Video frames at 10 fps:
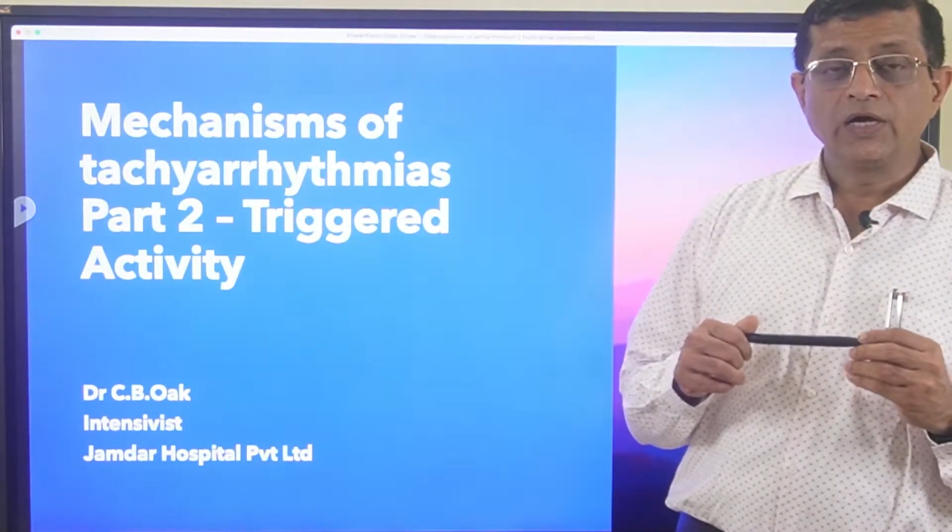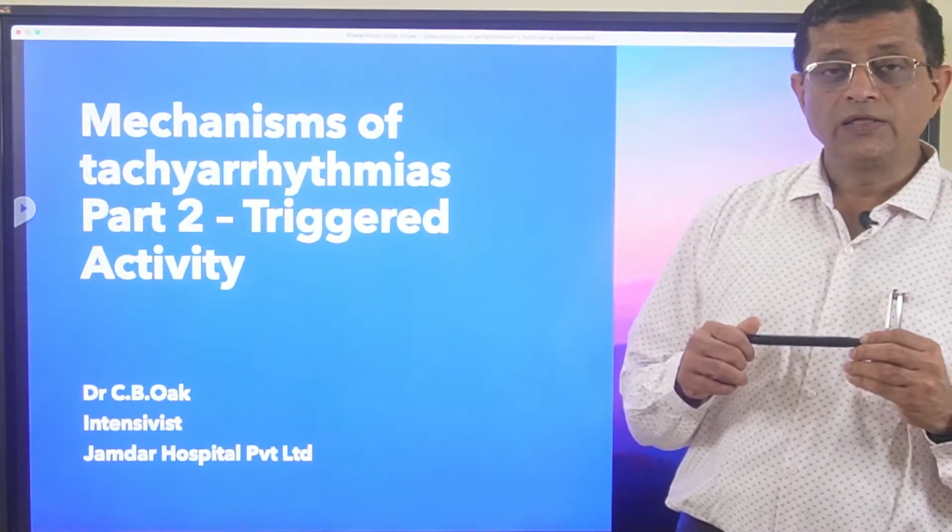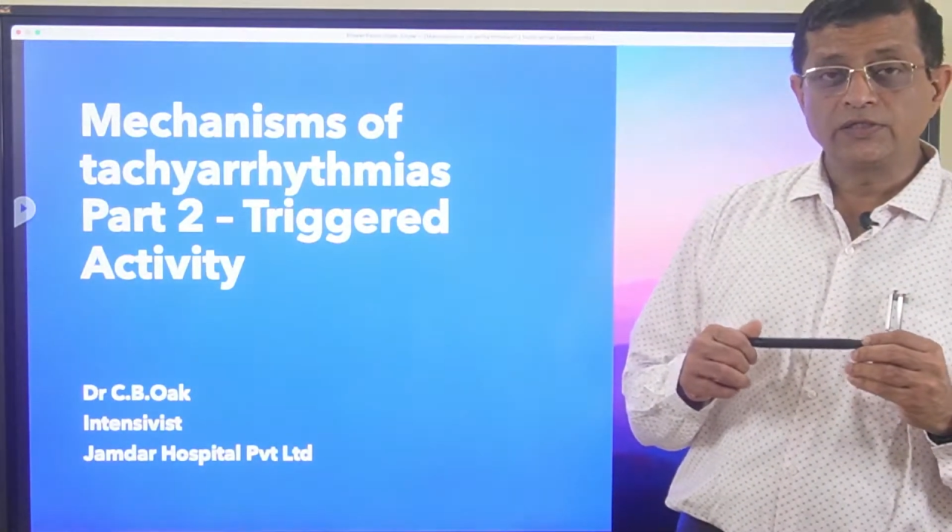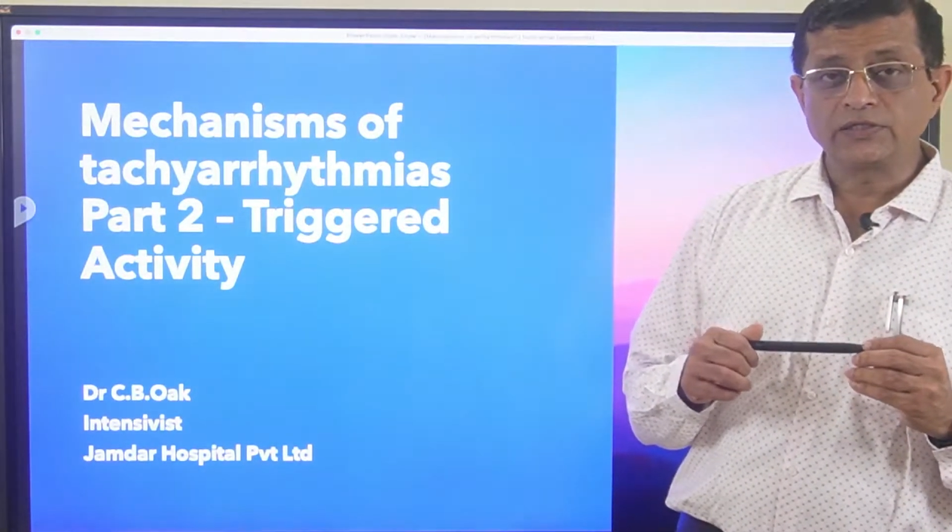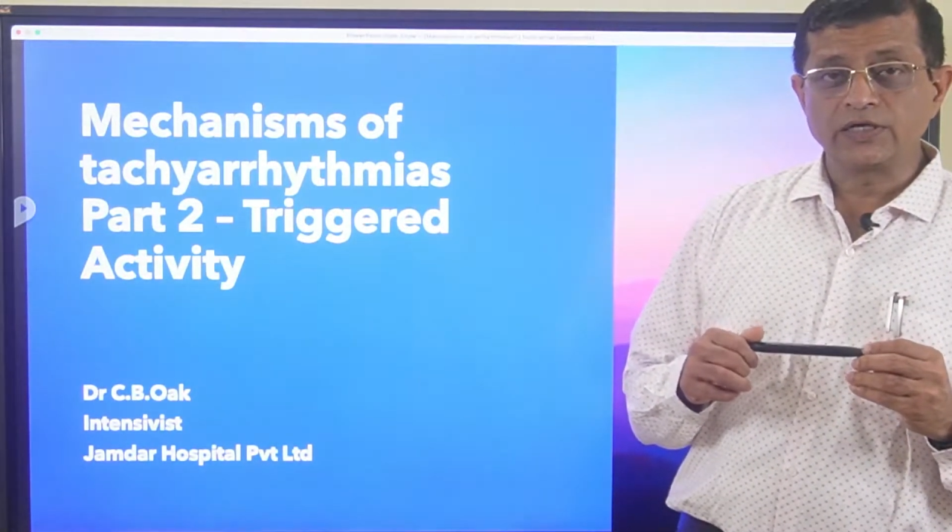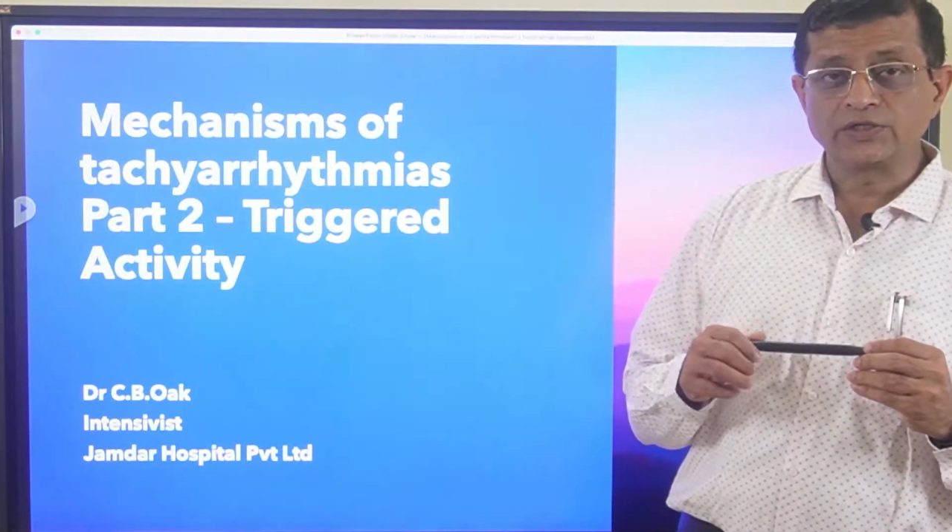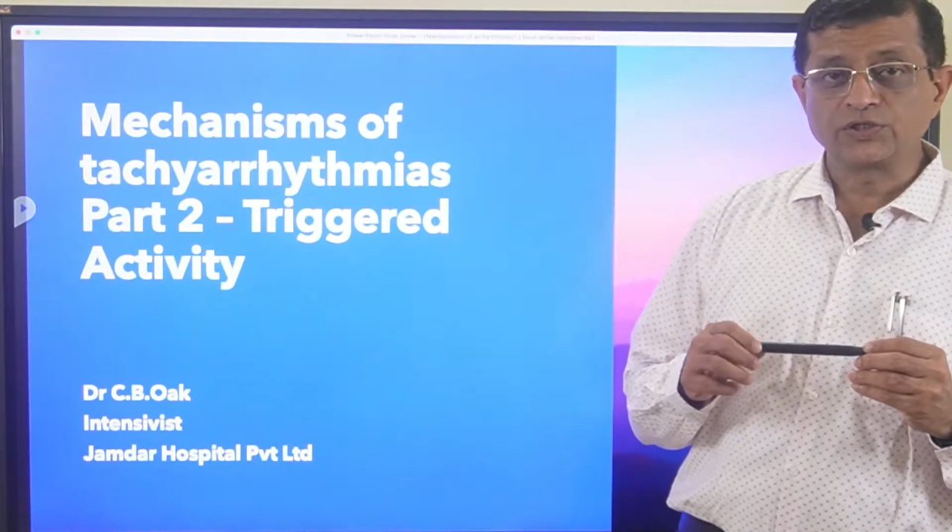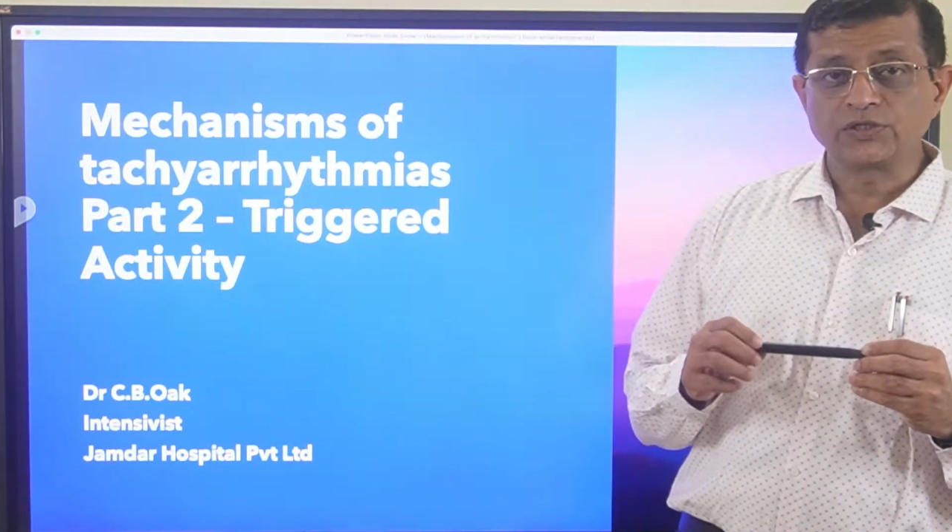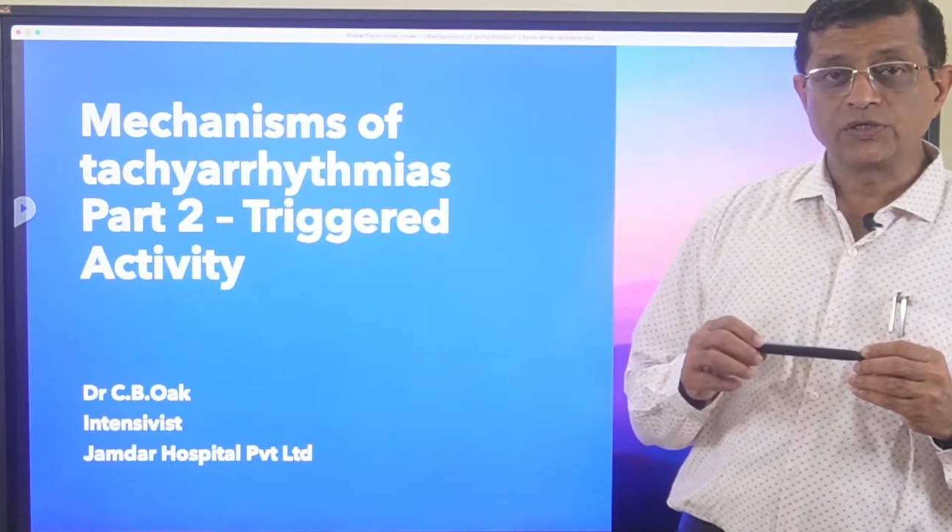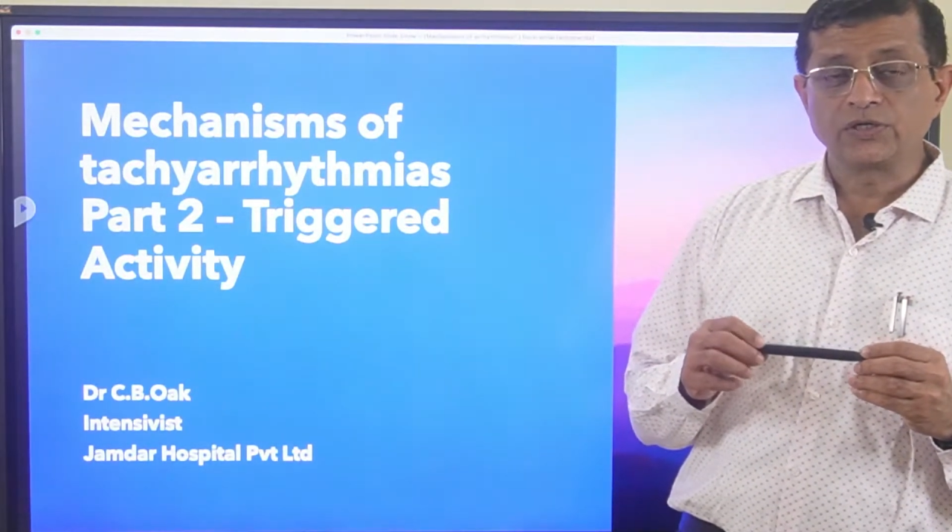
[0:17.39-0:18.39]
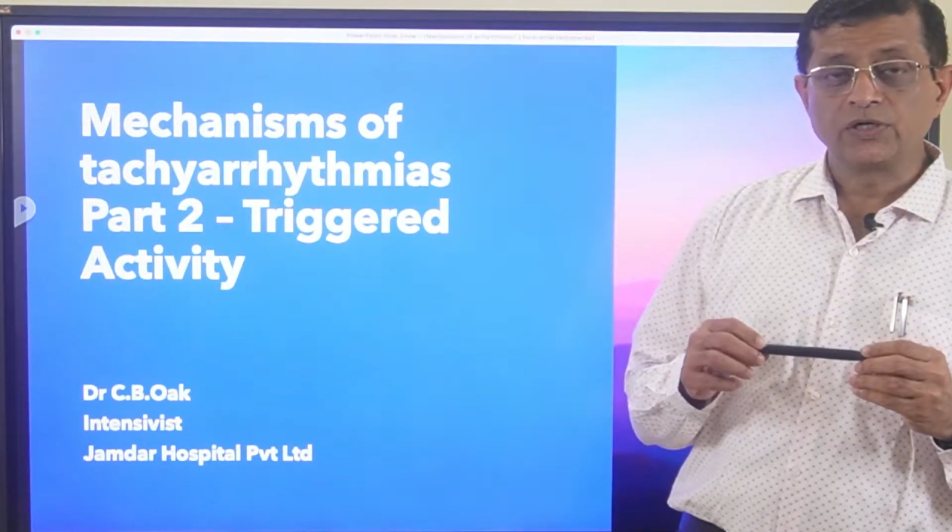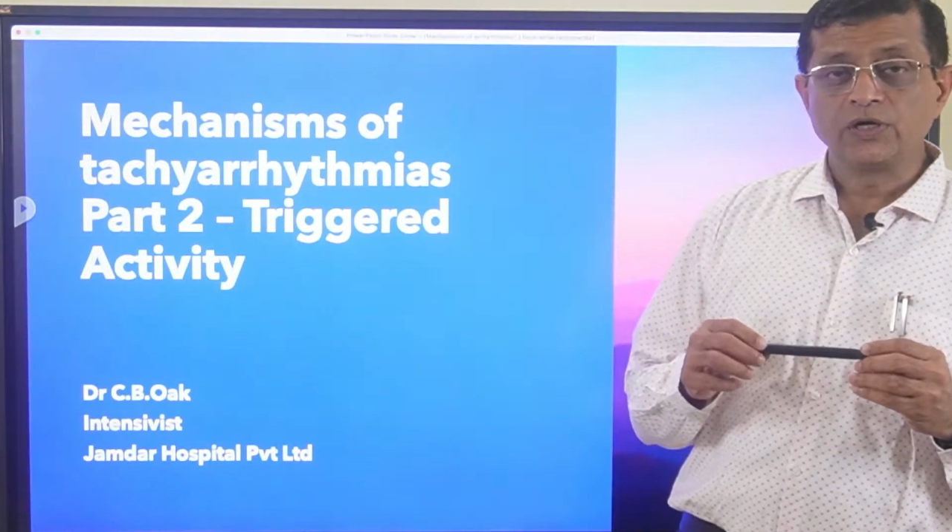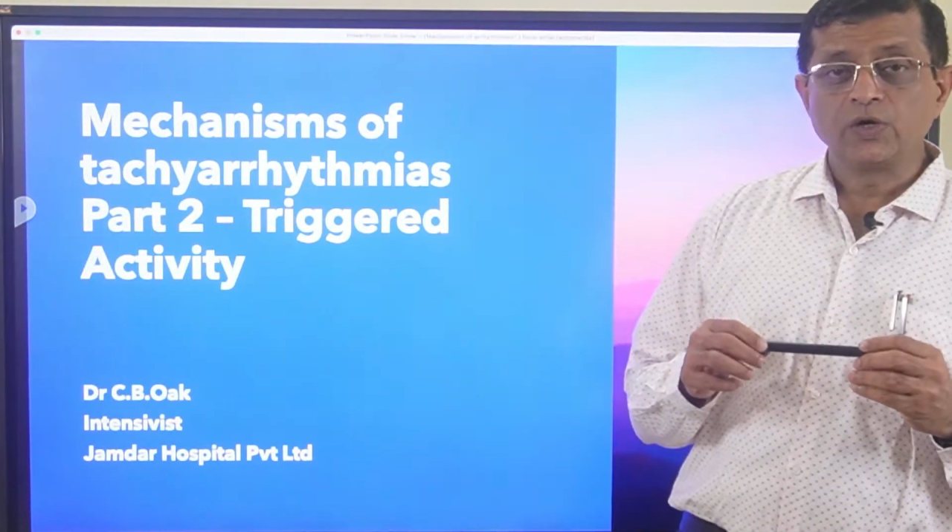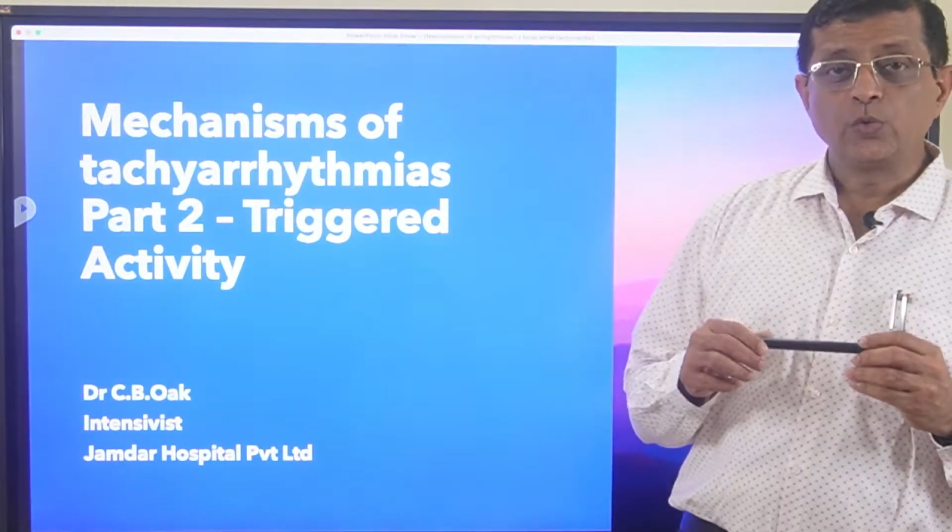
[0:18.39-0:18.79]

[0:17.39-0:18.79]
In this lecture,